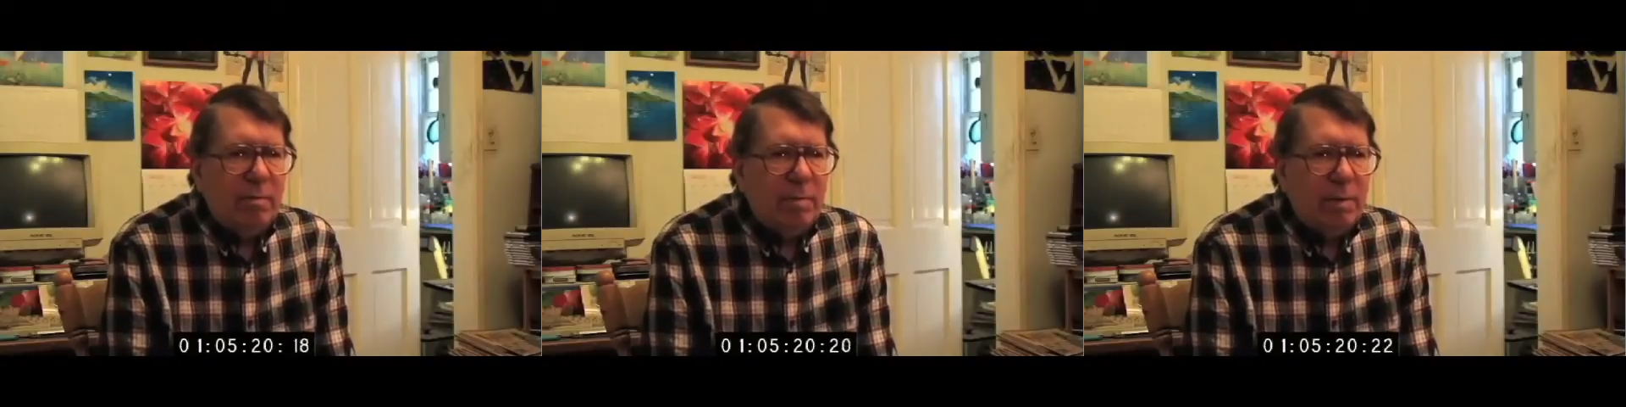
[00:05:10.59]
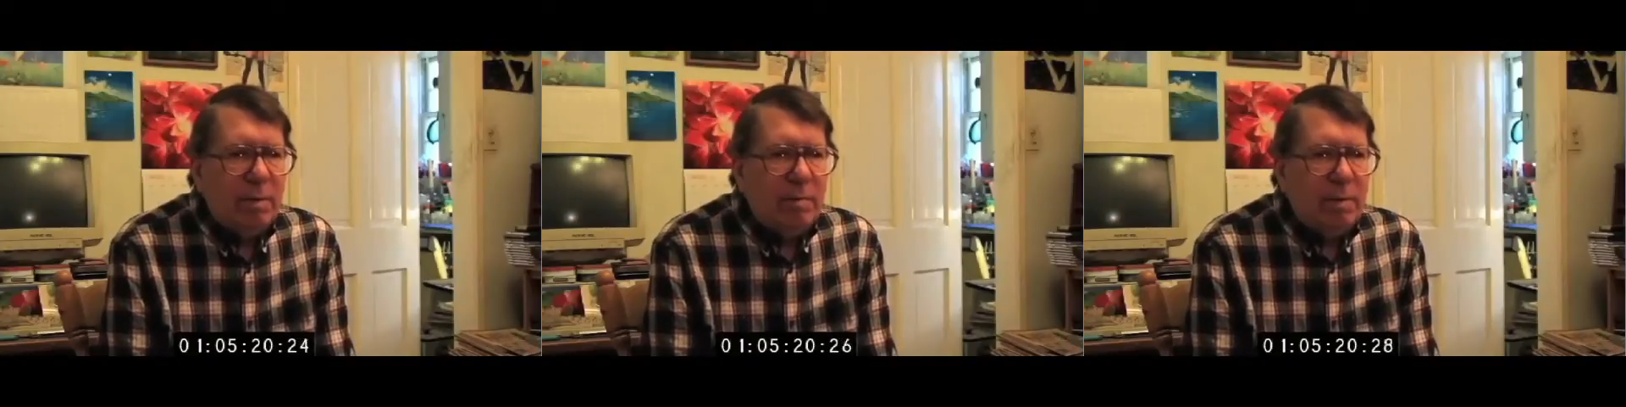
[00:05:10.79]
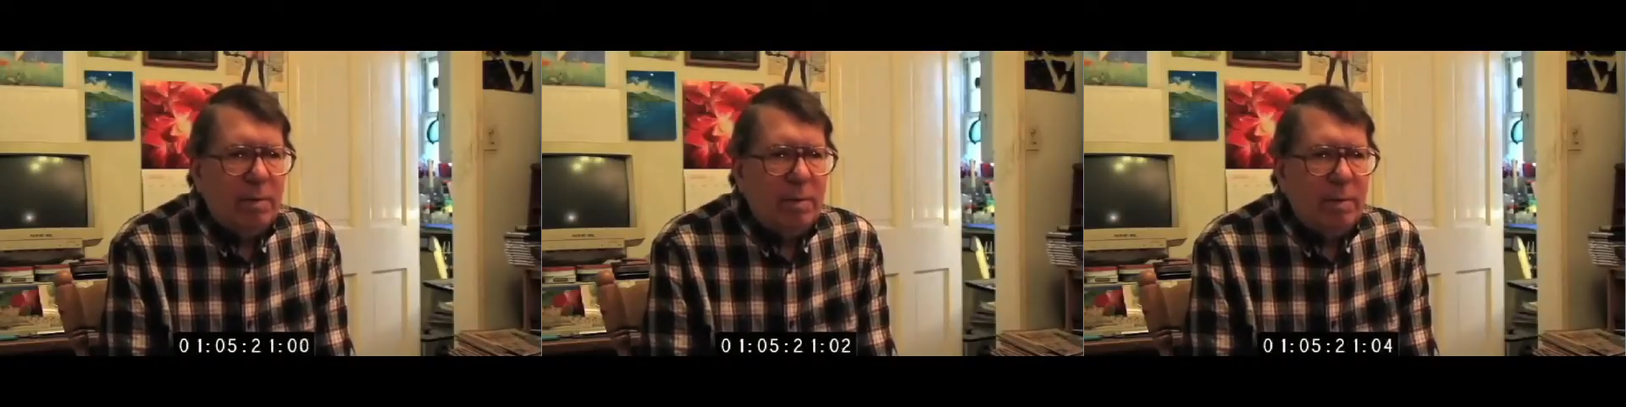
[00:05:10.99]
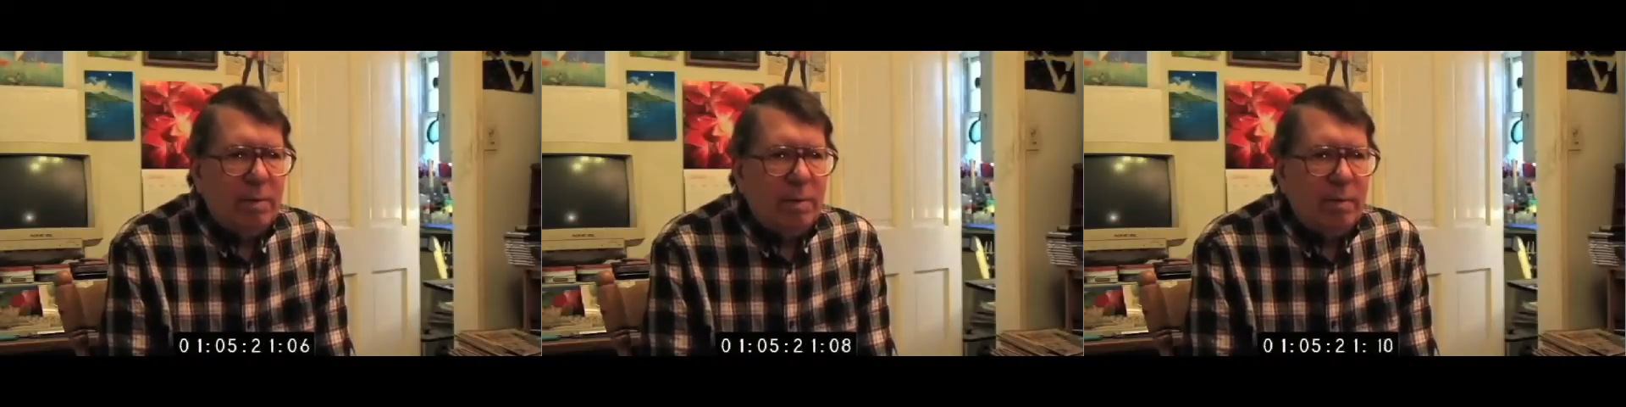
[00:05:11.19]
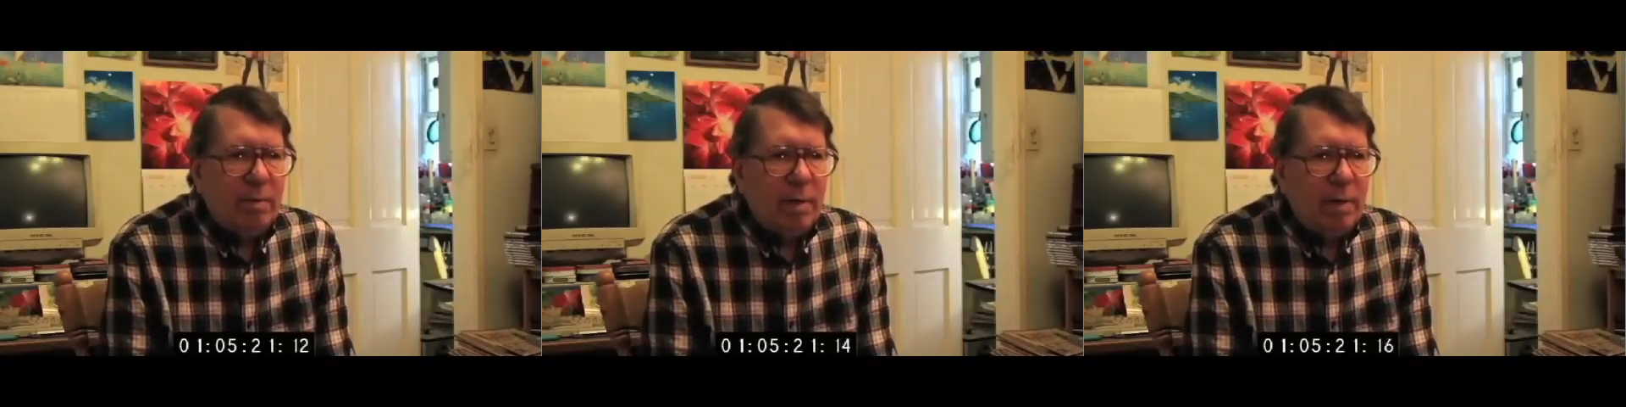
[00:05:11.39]
bunch of
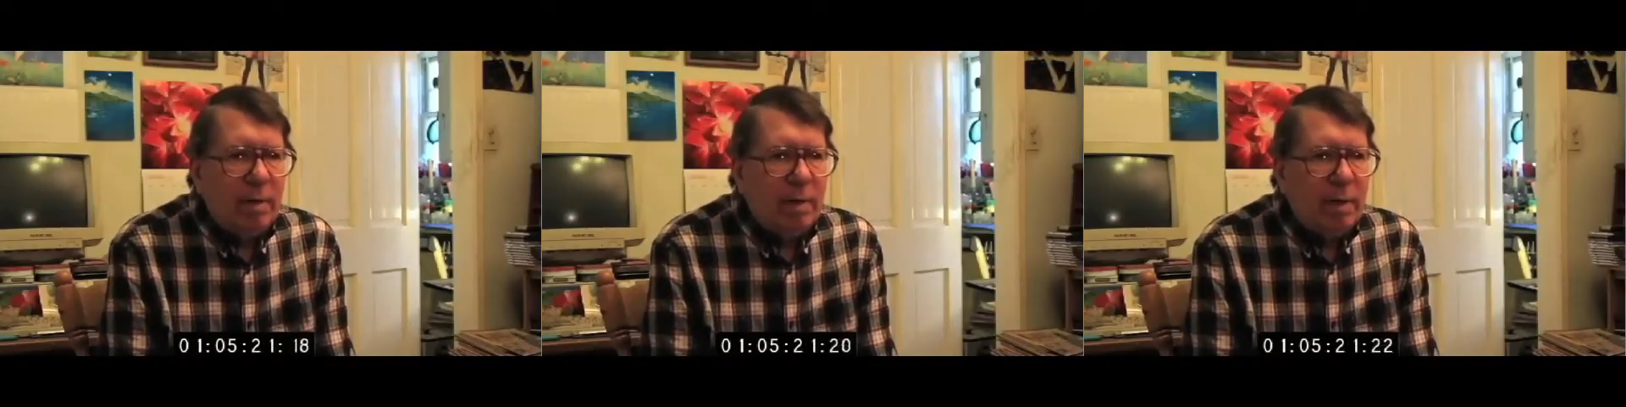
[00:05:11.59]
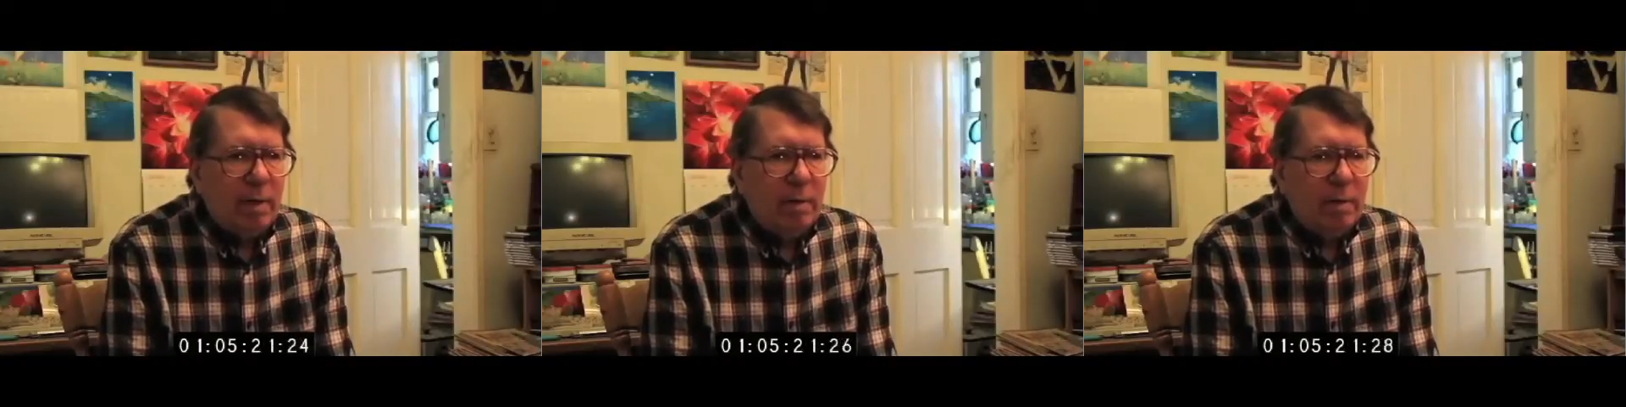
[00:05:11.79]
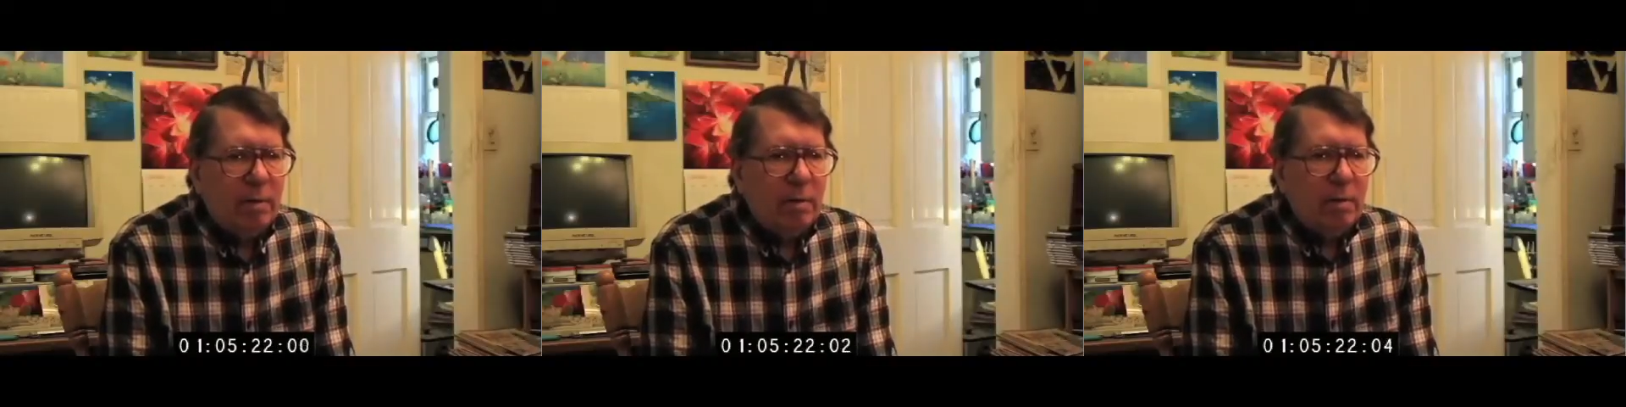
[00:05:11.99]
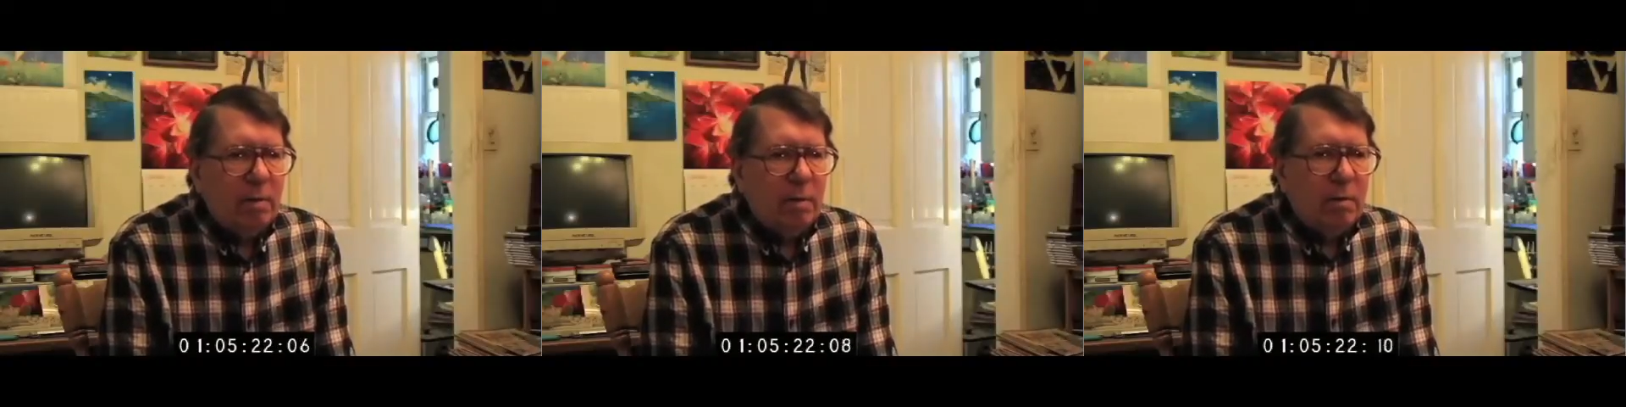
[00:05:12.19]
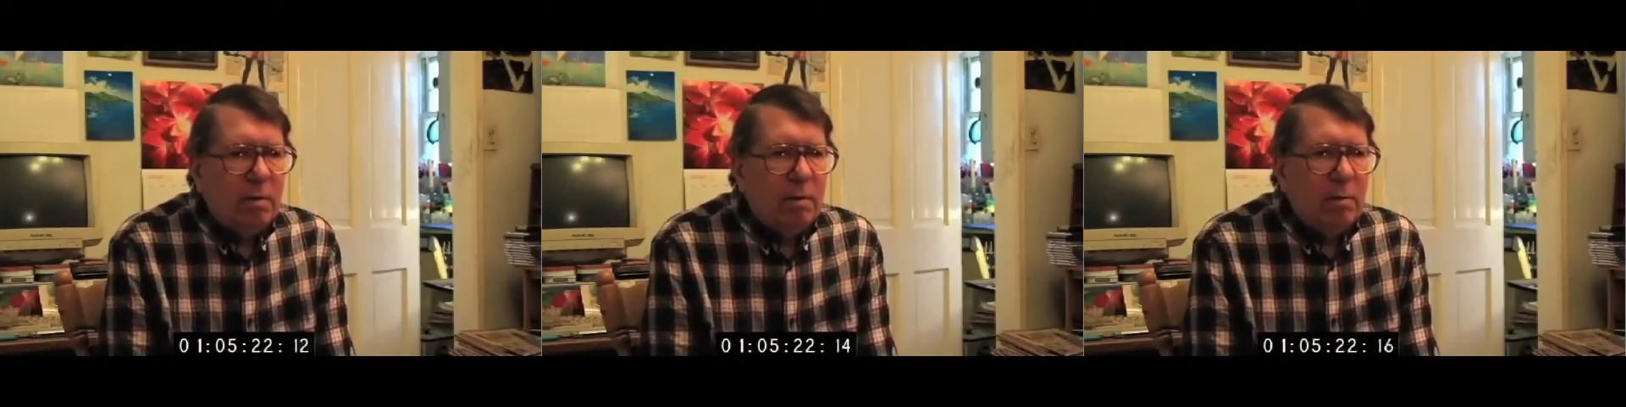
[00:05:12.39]
stuff like that.
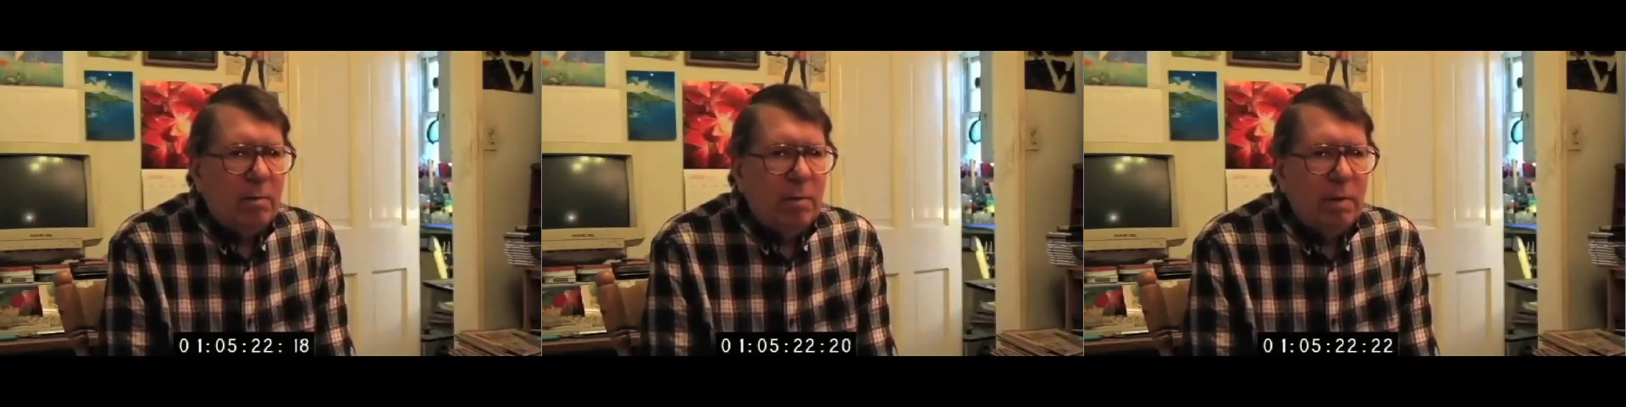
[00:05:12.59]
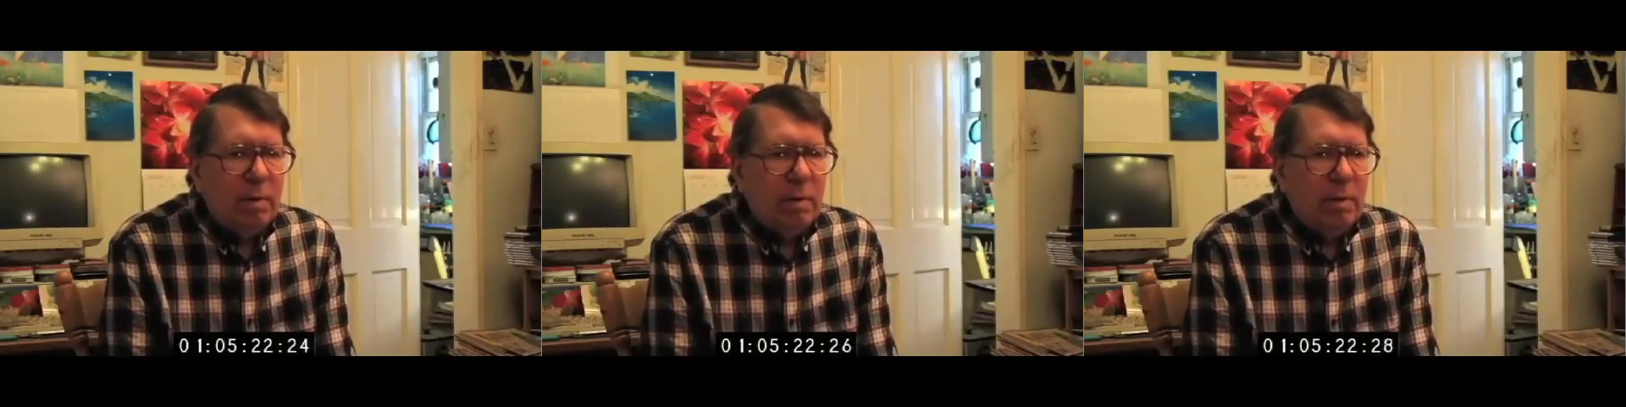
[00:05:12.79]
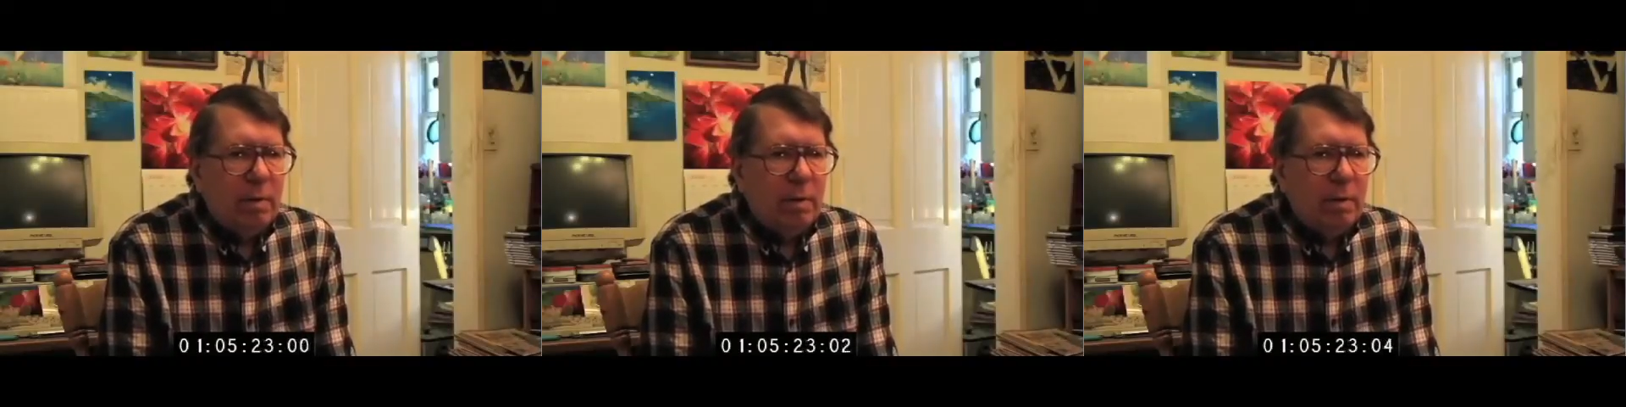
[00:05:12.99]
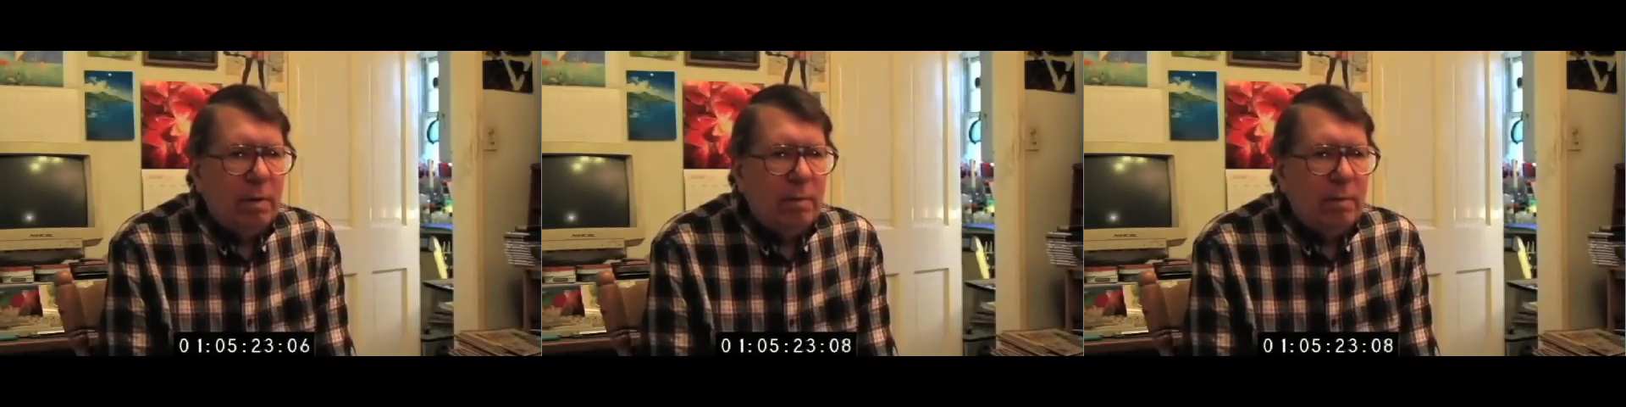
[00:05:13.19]
But